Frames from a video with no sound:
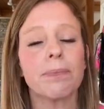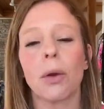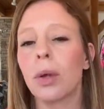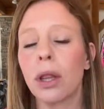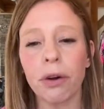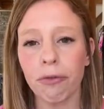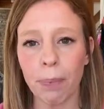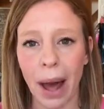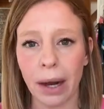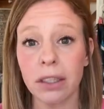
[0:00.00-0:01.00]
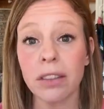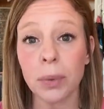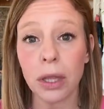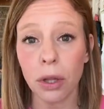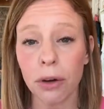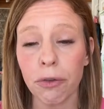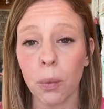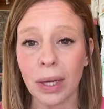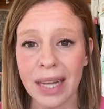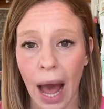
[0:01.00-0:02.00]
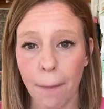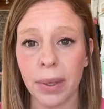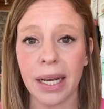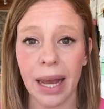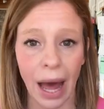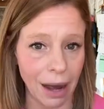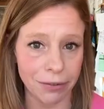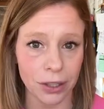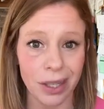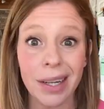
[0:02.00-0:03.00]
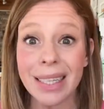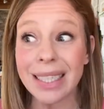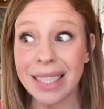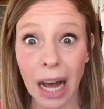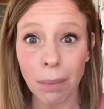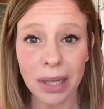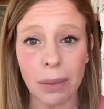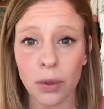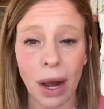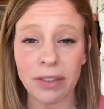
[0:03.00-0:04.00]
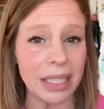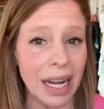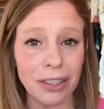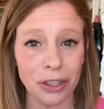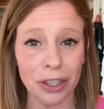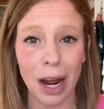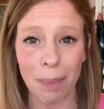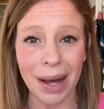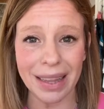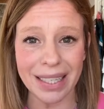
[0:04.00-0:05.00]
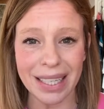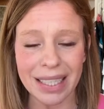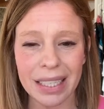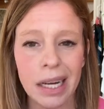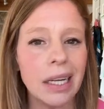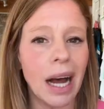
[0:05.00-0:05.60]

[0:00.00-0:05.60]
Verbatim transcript: We look for patterns and we look for what's happening after. Sometimes you have to test your hypothesis.